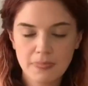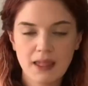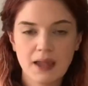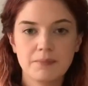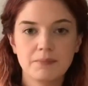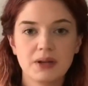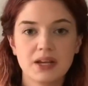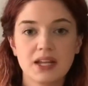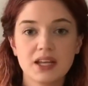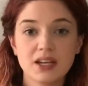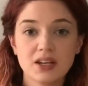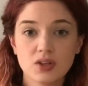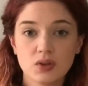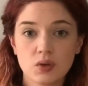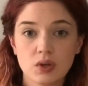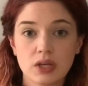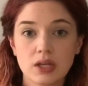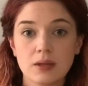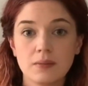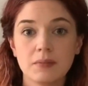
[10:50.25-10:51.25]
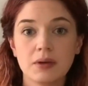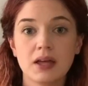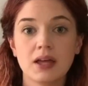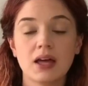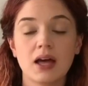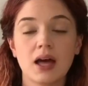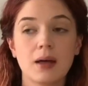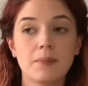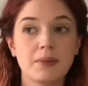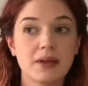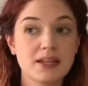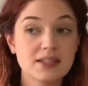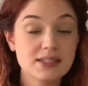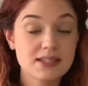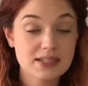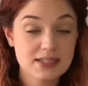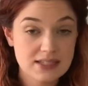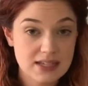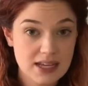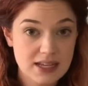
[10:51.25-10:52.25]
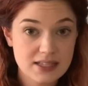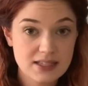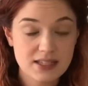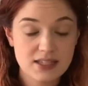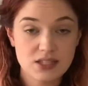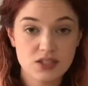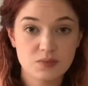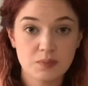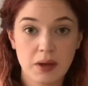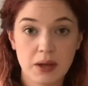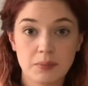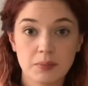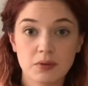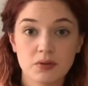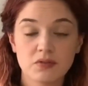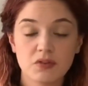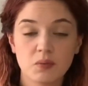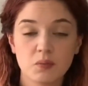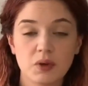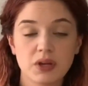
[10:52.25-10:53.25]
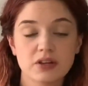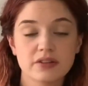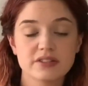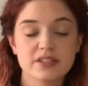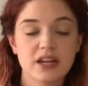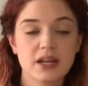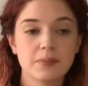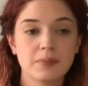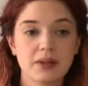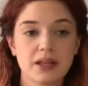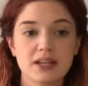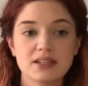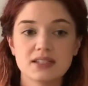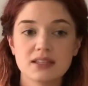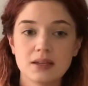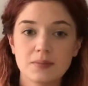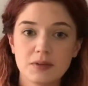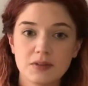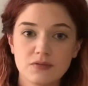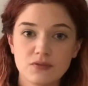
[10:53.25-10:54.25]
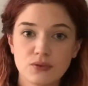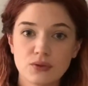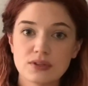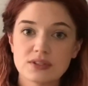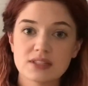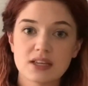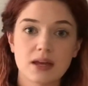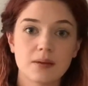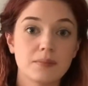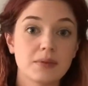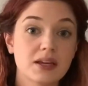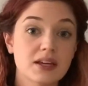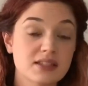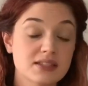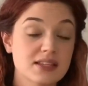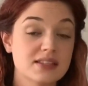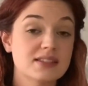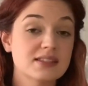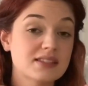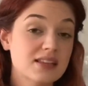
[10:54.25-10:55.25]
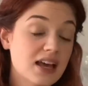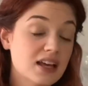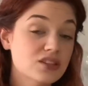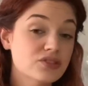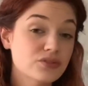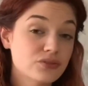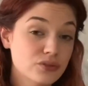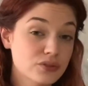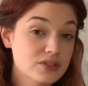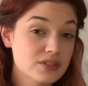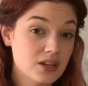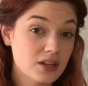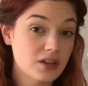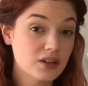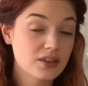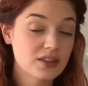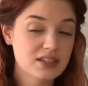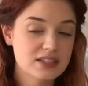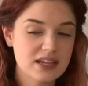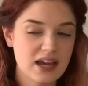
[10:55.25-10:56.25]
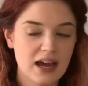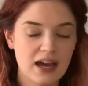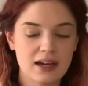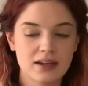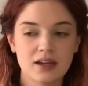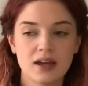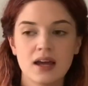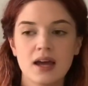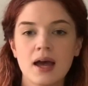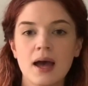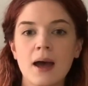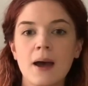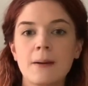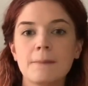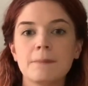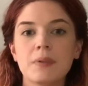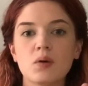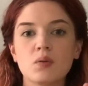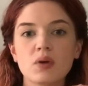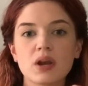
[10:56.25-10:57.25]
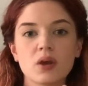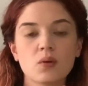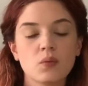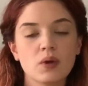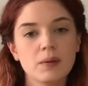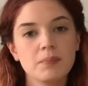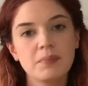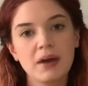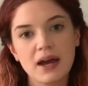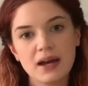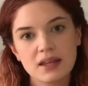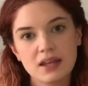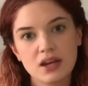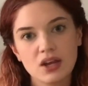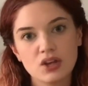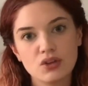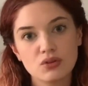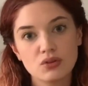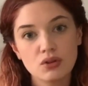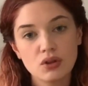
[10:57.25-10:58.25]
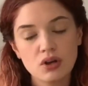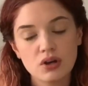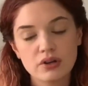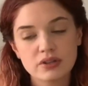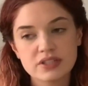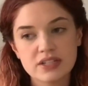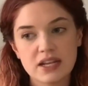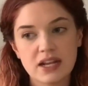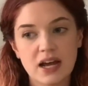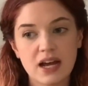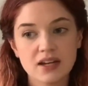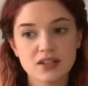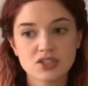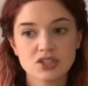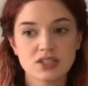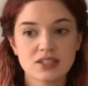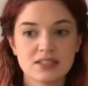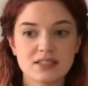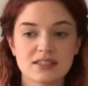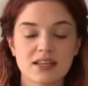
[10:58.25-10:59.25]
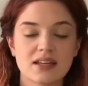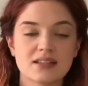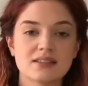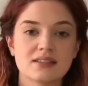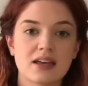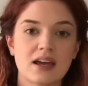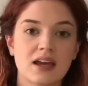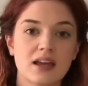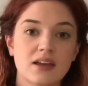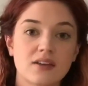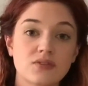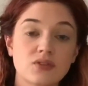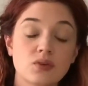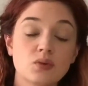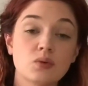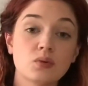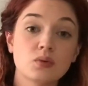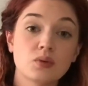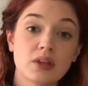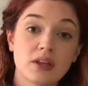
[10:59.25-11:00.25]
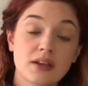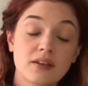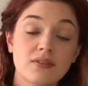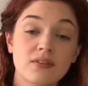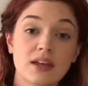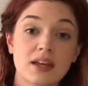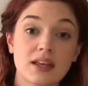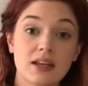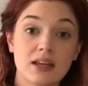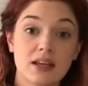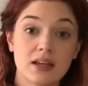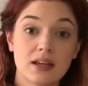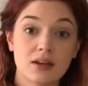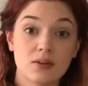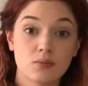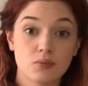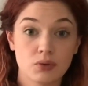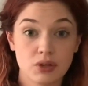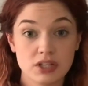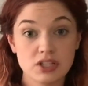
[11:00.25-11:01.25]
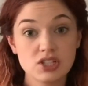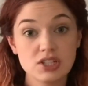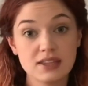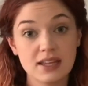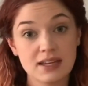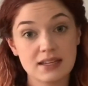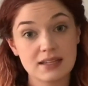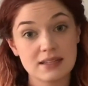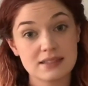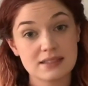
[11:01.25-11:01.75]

Banana cream Amazing Daisies by Proven Winners, and I planted them in full sun because it says full sun on the tag. But when I went back and I looked, it actually says that if you live in a region that gets